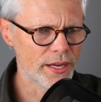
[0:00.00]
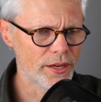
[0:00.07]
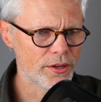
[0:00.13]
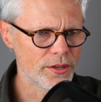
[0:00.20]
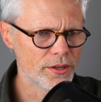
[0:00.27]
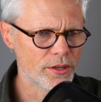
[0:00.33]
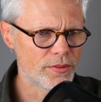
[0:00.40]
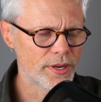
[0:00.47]
I
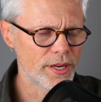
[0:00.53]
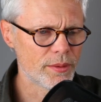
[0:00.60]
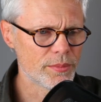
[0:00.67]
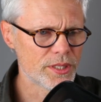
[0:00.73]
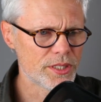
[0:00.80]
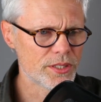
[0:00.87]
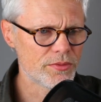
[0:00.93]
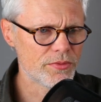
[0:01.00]
couldn't overcome
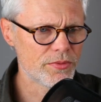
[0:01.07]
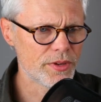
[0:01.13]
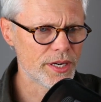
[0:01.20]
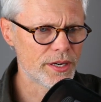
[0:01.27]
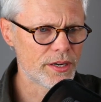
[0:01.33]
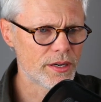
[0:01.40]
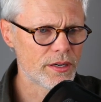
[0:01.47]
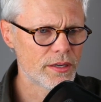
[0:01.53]
this
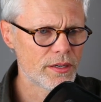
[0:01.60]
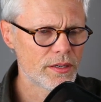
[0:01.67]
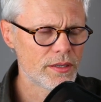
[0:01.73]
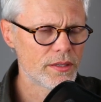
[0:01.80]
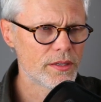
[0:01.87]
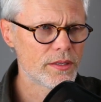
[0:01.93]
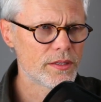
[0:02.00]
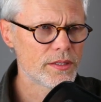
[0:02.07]
fear
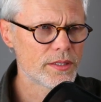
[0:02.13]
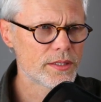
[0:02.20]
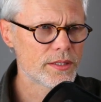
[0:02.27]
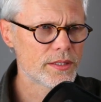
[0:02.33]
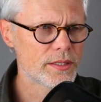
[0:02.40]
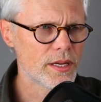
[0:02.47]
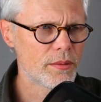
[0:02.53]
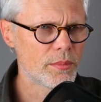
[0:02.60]

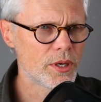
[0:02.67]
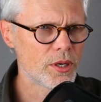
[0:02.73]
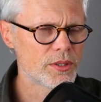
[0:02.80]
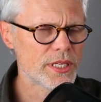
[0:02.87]
sambo.